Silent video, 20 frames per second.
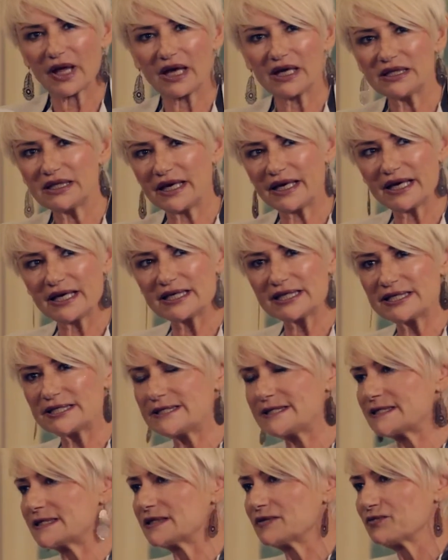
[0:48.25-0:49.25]
it
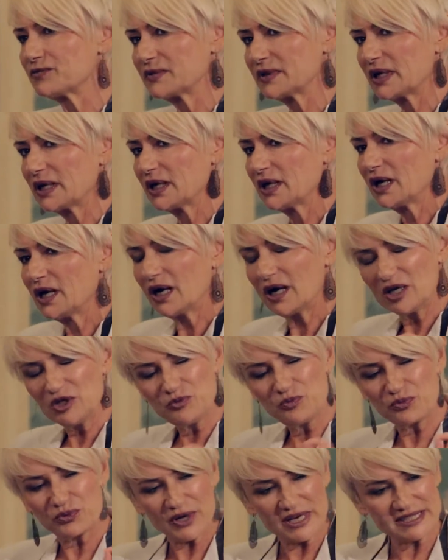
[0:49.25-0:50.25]
has
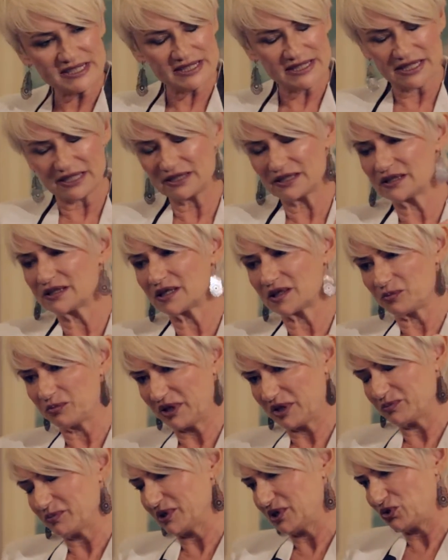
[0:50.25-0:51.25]
unprecedented
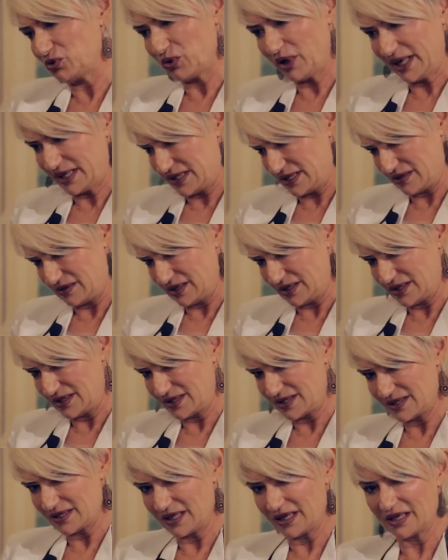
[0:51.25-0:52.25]
commitment to
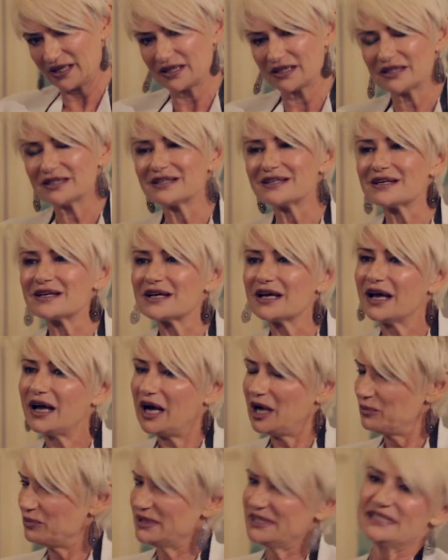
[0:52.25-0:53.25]
excellence. And
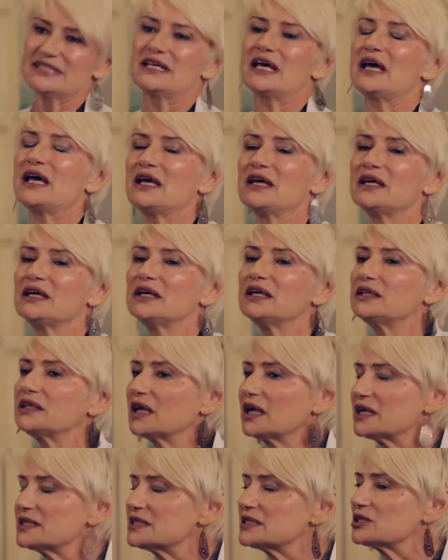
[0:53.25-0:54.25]
I must say, it
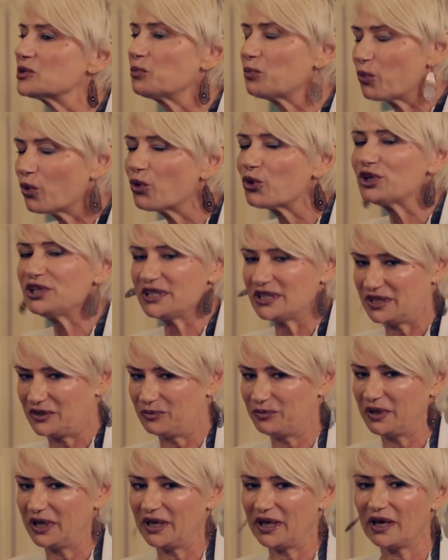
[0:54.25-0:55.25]
has supported
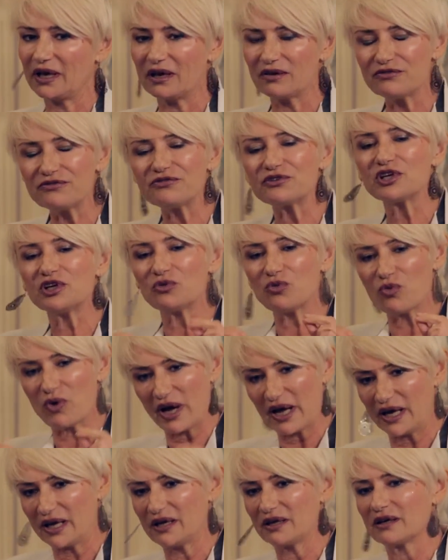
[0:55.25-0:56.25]
me every
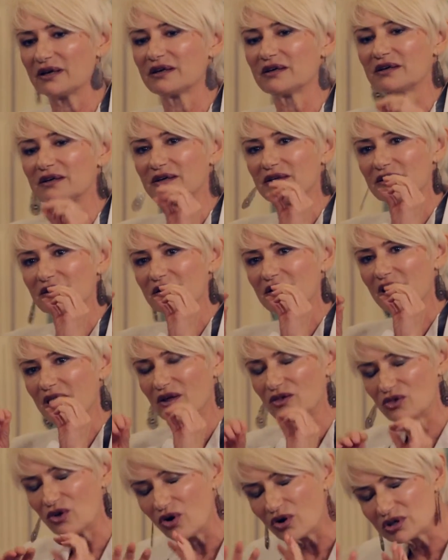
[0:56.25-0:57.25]
way
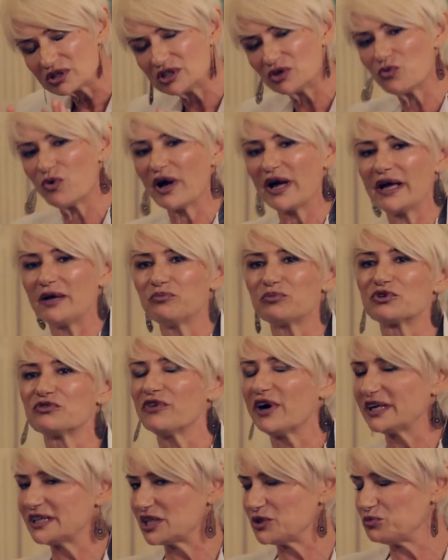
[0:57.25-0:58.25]
along the way,
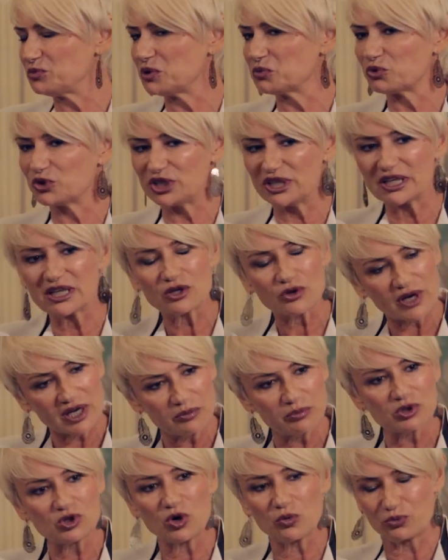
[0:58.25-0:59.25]
provided me with
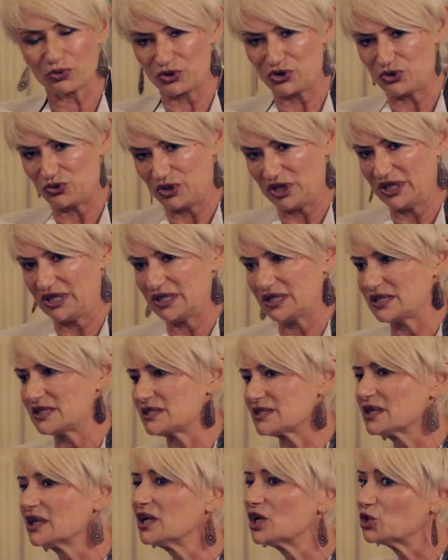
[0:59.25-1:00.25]
incredible
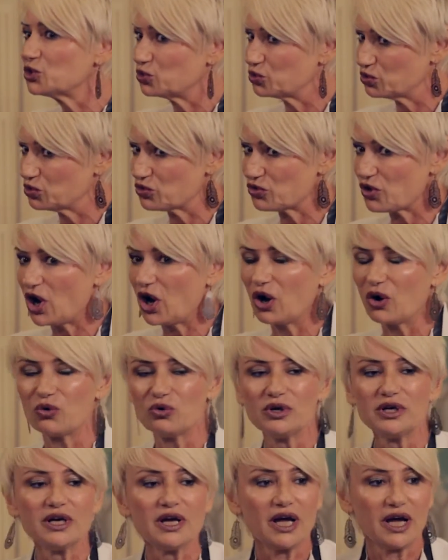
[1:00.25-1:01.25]
opportunities to grow
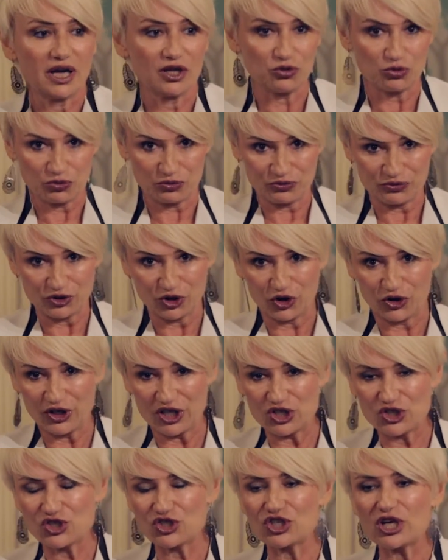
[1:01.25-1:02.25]
and to
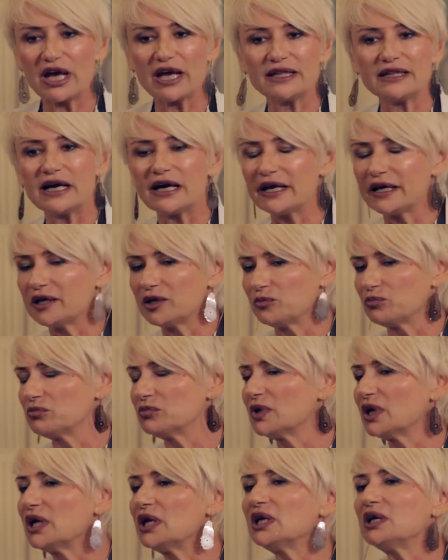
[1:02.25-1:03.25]
flourish. And I am
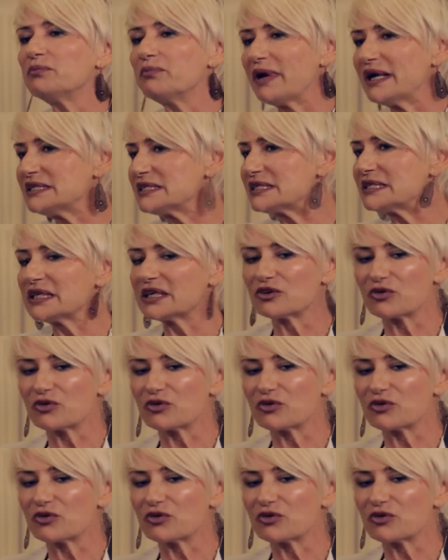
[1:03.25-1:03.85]
immensely